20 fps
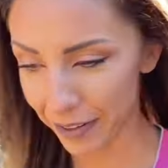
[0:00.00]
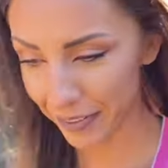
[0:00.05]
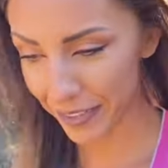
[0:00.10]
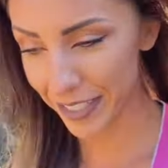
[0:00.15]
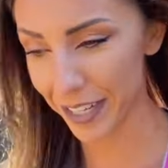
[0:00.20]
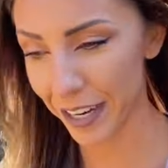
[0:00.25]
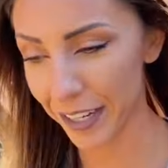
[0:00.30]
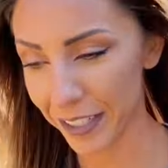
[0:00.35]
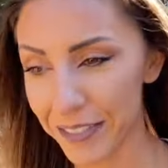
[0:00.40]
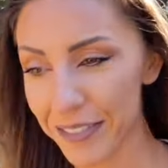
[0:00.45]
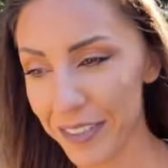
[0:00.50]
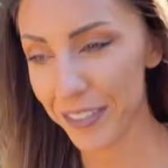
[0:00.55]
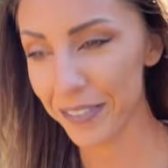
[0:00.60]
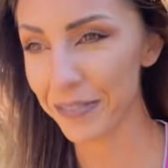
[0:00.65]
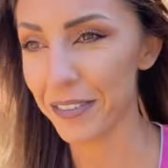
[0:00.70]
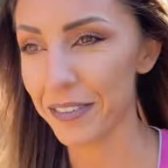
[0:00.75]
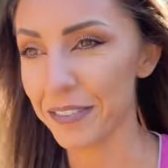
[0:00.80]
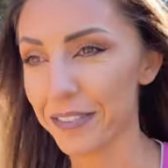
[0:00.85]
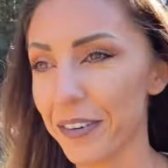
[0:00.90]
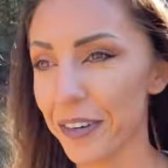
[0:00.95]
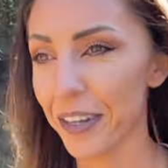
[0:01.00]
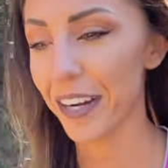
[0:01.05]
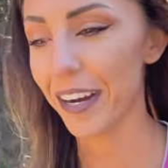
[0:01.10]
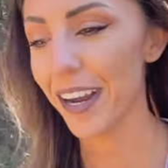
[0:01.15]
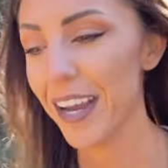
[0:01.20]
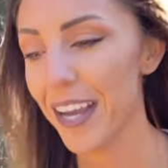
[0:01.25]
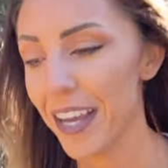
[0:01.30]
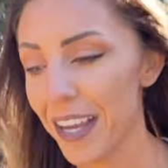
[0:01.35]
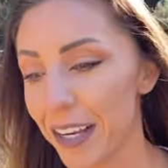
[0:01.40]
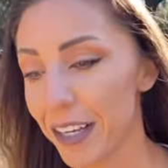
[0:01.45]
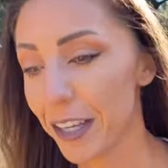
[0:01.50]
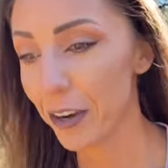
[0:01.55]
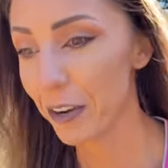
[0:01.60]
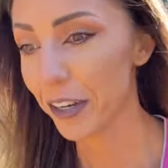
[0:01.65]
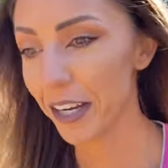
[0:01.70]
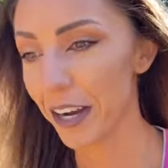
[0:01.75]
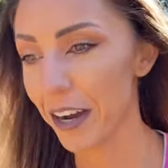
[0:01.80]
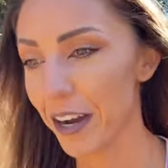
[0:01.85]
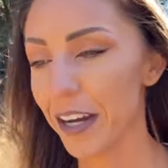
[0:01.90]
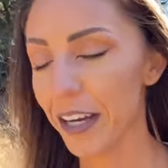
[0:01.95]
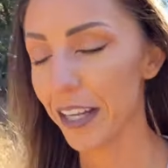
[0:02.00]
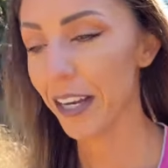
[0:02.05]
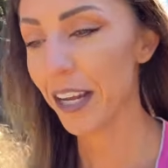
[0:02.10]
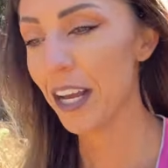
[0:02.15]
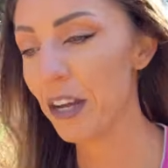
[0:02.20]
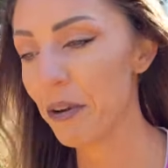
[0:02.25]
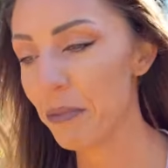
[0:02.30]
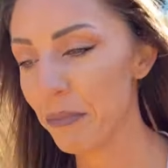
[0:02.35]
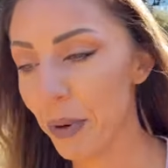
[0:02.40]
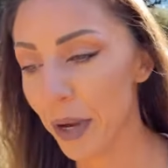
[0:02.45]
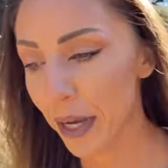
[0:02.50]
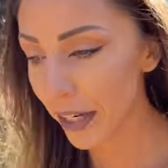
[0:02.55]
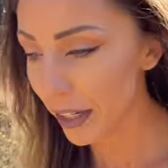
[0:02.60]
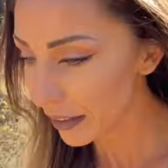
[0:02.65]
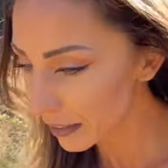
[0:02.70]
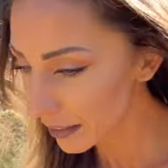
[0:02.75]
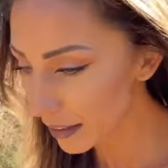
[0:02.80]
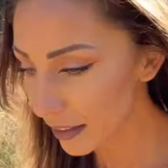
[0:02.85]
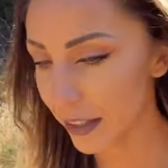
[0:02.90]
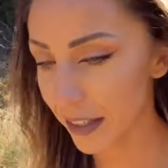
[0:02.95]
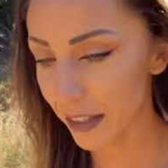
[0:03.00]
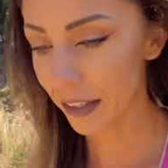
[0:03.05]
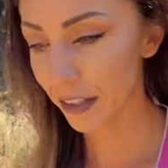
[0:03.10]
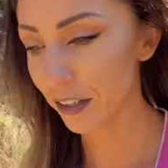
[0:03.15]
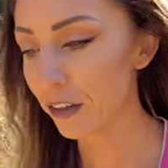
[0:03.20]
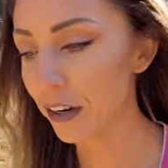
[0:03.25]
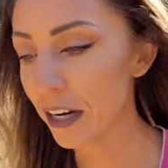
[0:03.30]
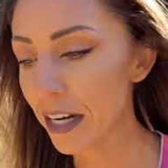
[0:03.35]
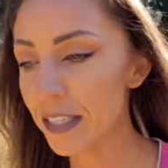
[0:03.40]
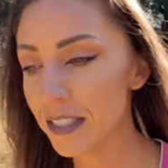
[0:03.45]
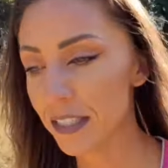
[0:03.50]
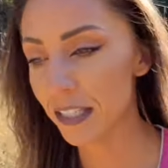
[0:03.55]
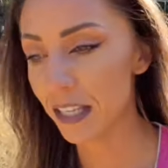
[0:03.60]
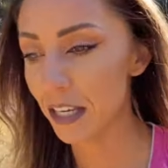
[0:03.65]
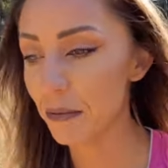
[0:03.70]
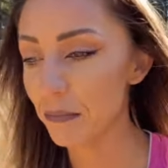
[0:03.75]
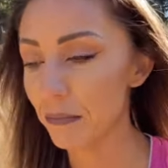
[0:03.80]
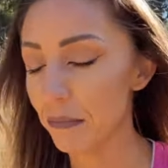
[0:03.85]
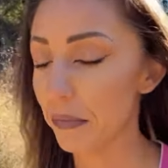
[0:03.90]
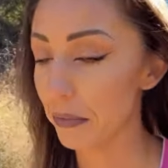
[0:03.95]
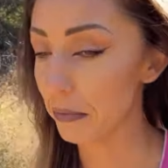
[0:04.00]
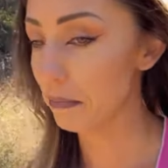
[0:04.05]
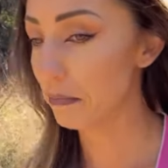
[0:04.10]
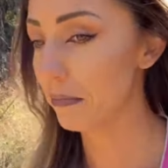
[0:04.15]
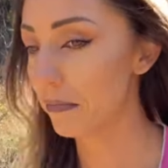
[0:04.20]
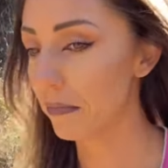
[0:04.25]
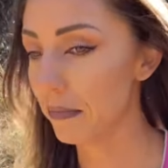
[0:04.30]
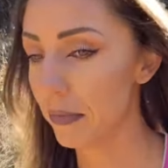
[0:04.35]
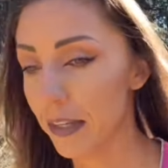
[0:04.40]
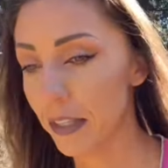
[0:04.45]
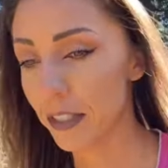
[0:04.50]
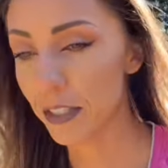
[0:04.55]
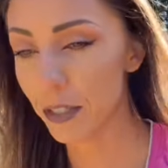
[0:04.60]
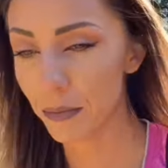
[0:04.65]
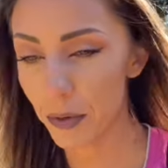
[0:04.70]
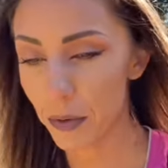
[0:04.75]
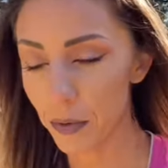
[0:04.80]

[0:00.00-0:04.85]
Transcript: I talked about before going on, but in the grand scheme, things could be